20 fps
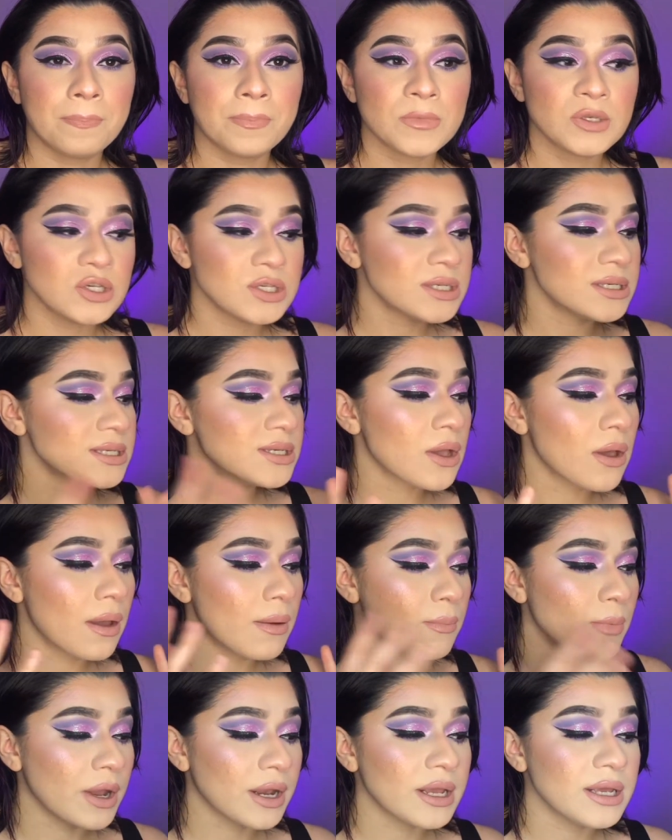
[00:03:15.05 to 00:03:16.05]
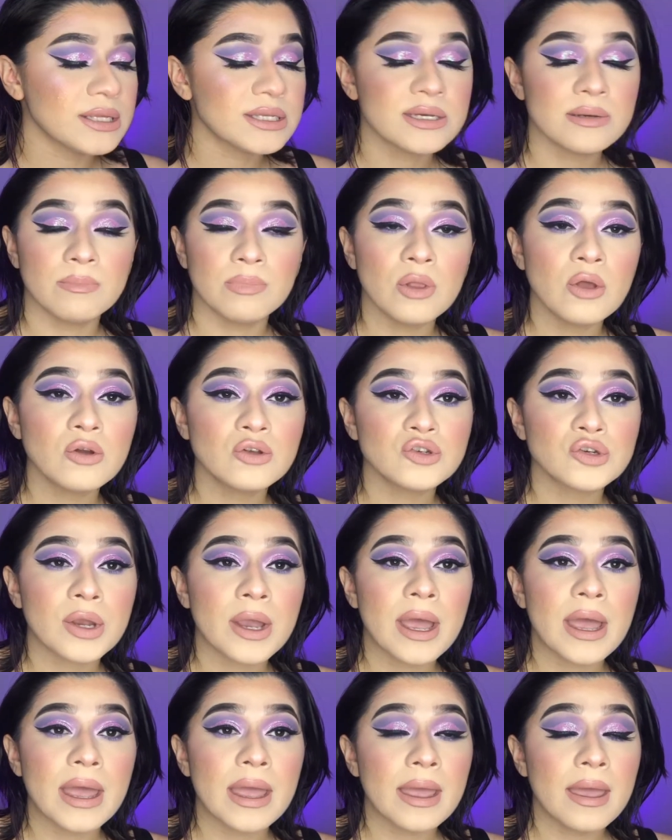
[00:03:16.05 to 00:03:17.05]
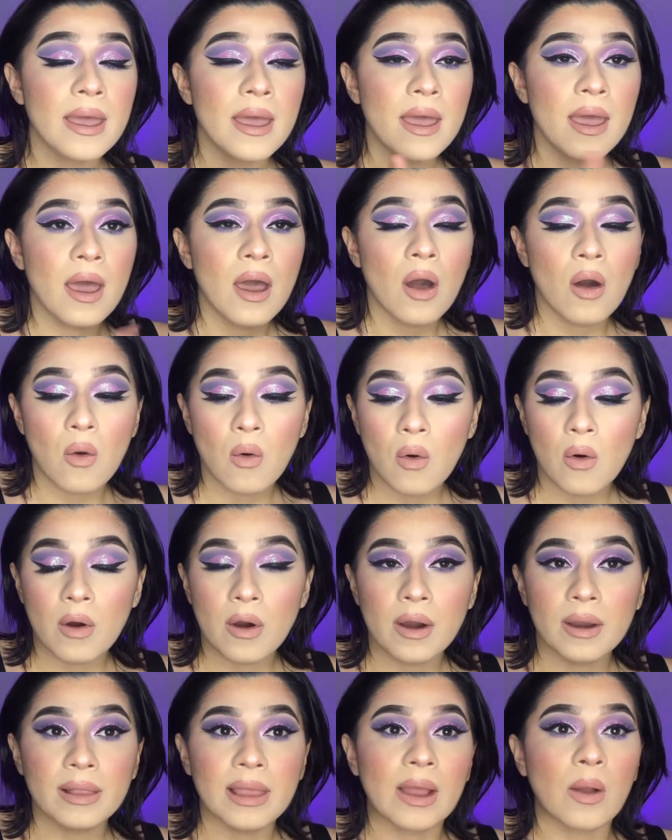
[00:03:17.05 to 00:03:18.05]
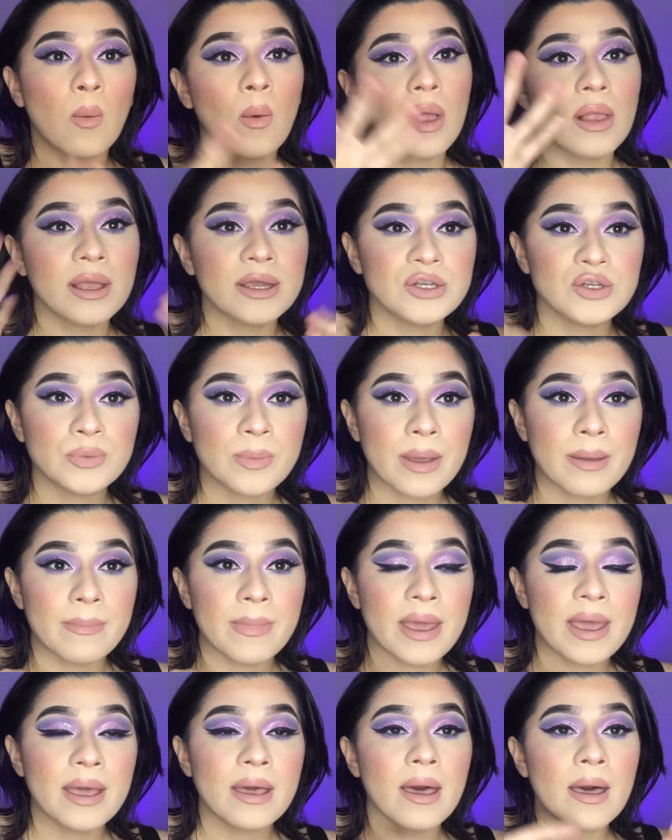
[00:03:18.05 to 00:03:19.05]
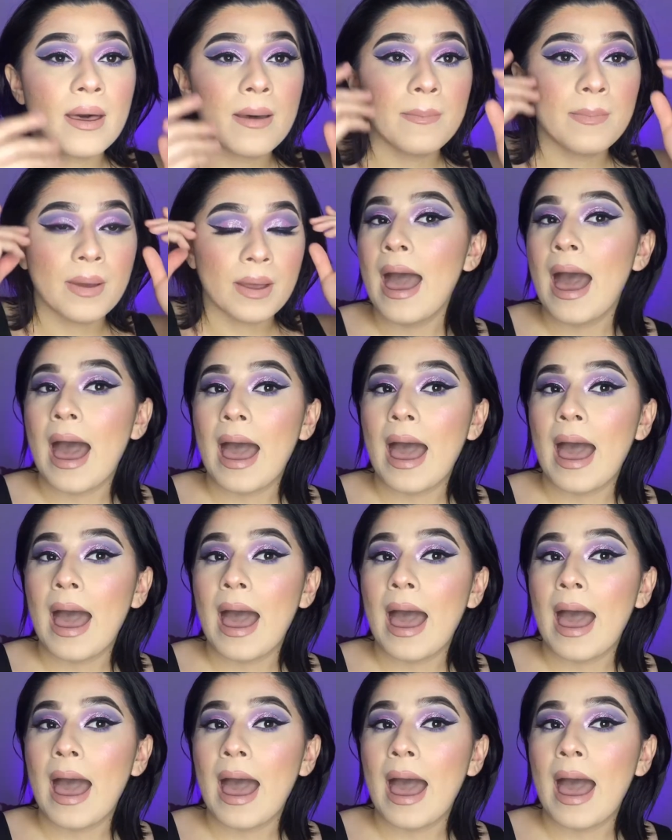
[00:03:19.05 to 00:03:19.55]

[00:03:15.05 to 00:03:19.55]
just until I'm ready to blow dry, or like while I do my makeup.